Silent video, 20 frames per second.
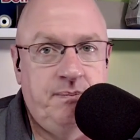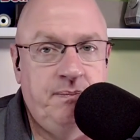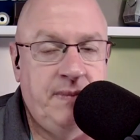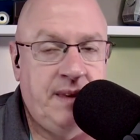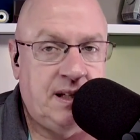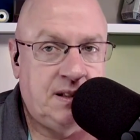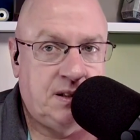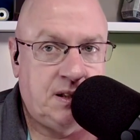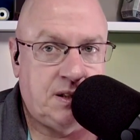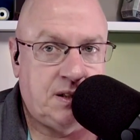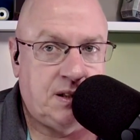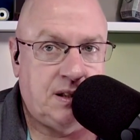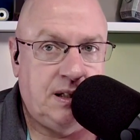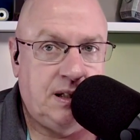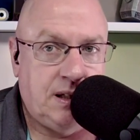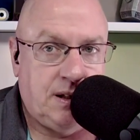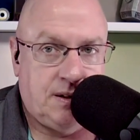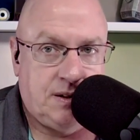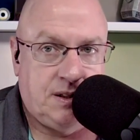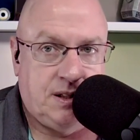There's just you
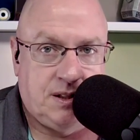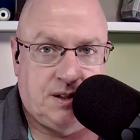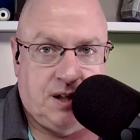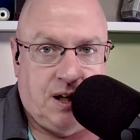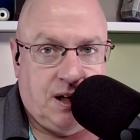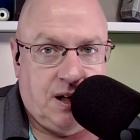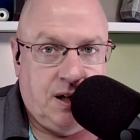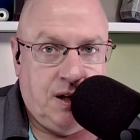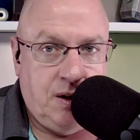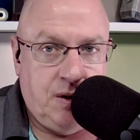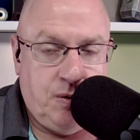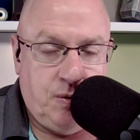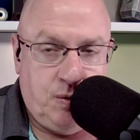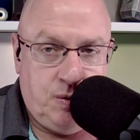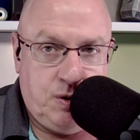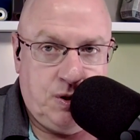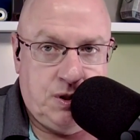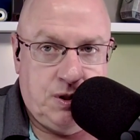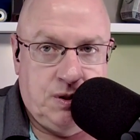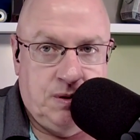know, it's just a
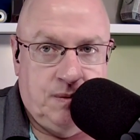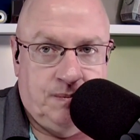huge,